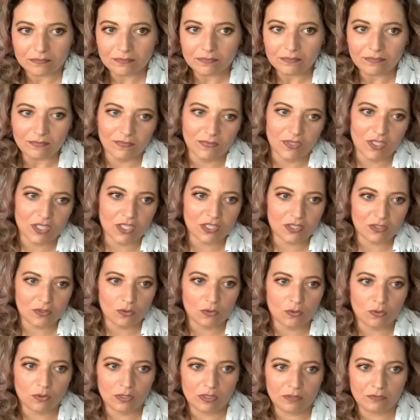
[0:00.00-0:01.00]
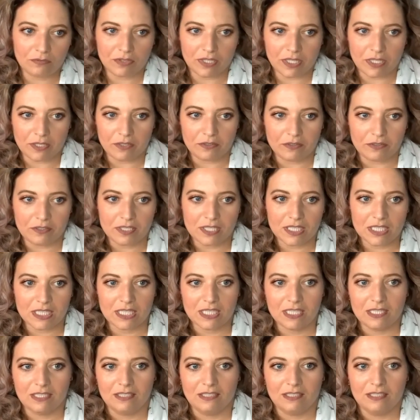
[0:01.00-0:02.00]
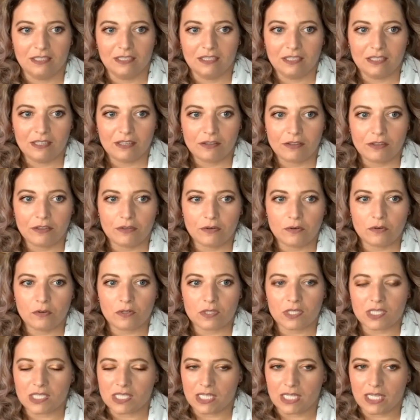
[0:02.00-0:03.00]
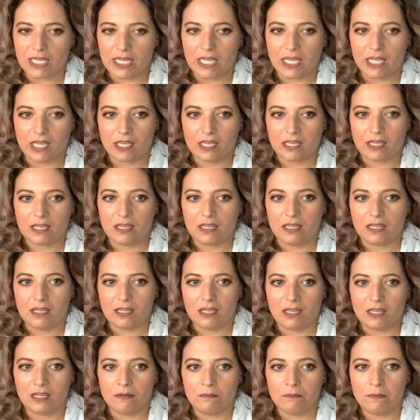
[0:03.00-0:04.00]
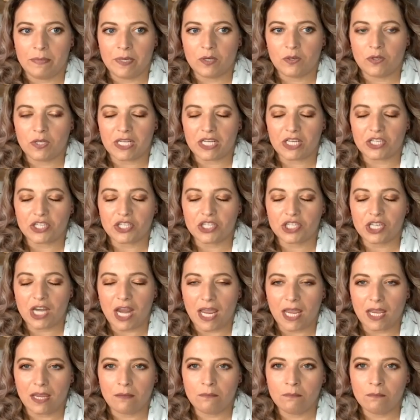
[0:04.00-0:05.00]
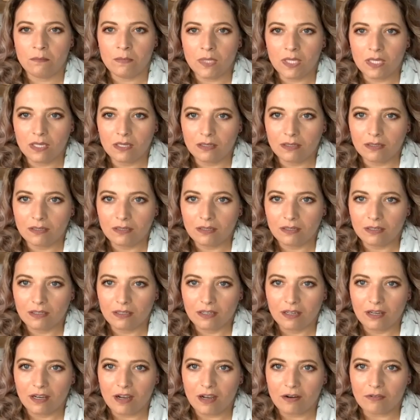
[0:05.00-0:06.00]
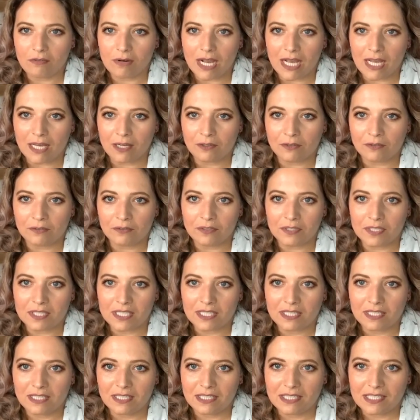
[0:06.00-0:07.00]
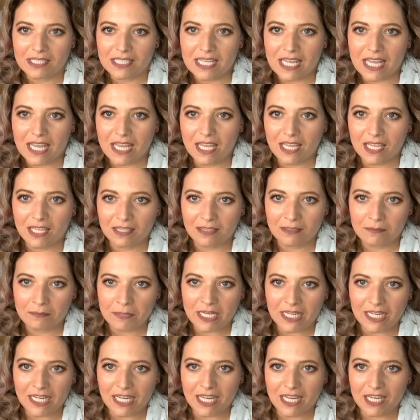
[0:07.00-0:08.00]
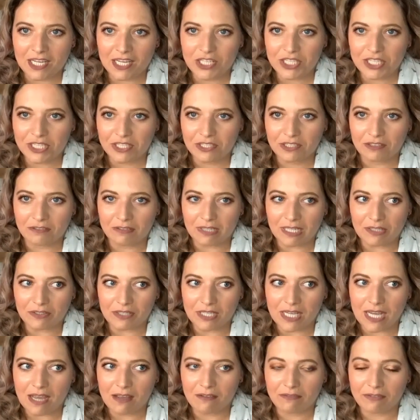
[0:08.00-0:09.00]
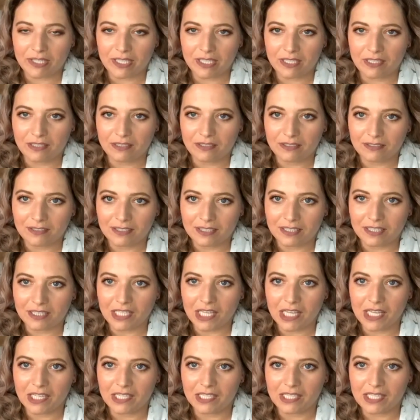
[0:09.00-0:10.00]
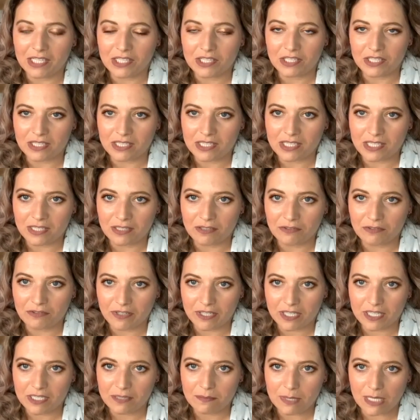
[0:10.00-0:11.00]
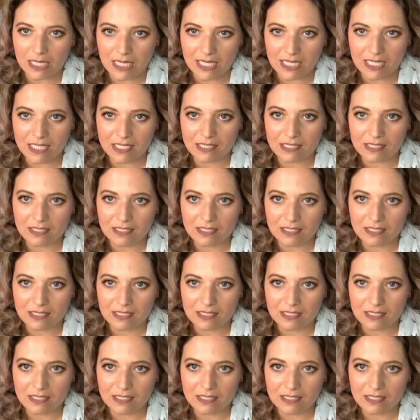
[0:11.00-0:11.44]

just all of those thoughts, like, and building shame around taking the medication, around having the conditions in the first place.